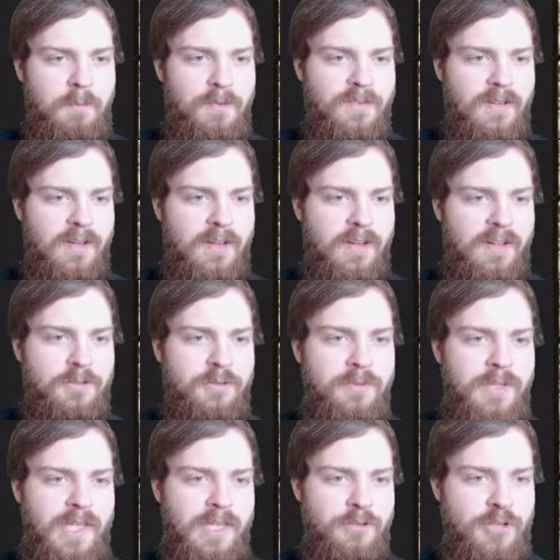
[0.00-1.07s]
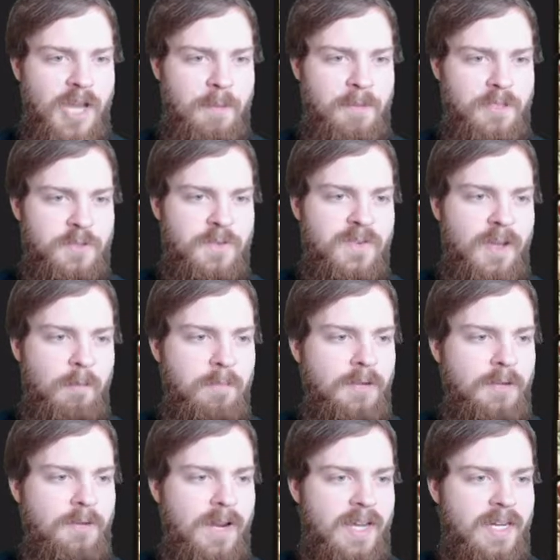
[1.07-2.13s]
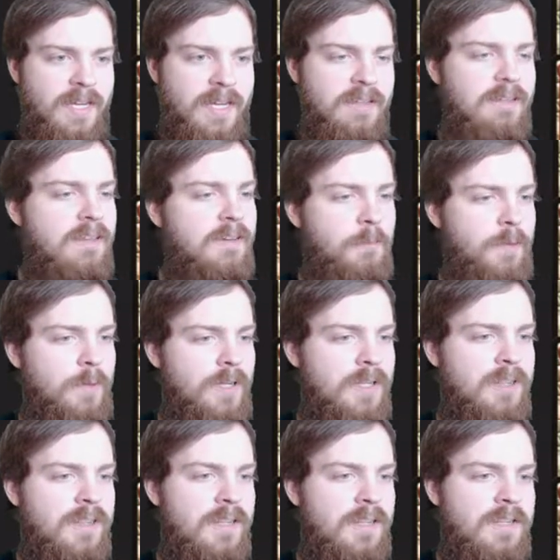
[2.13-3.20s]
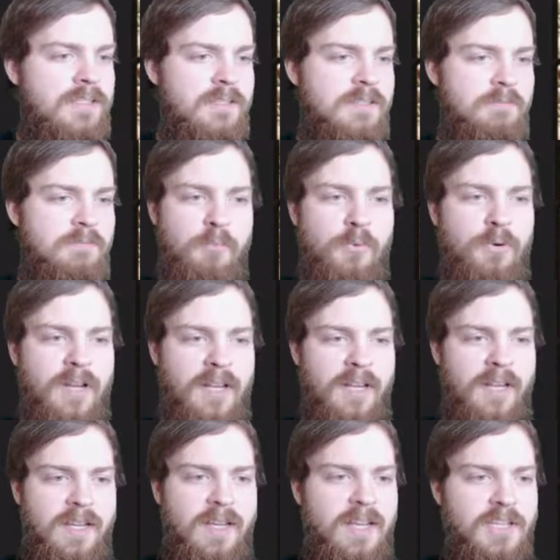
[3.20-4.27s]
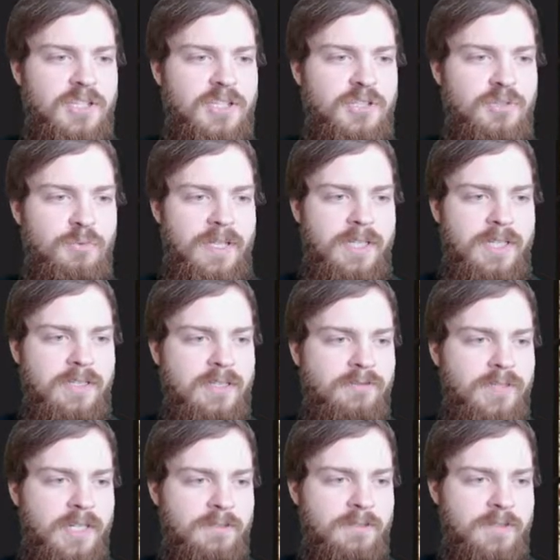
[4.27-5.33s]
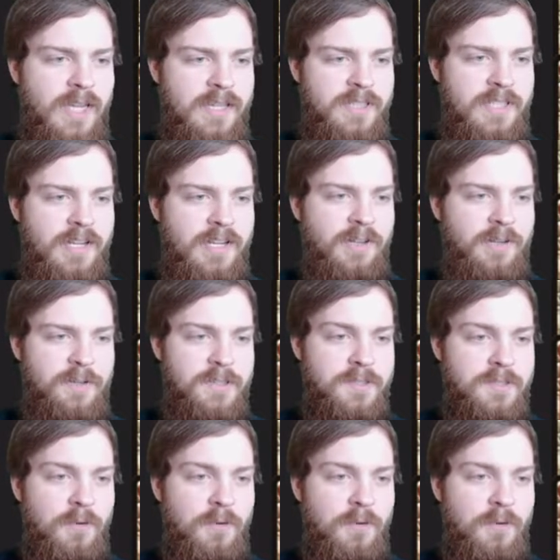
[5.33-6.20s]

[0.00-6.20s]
Moving on to the enchantments, we've got Blood Reckoning with some pretty sweet flavor text here. There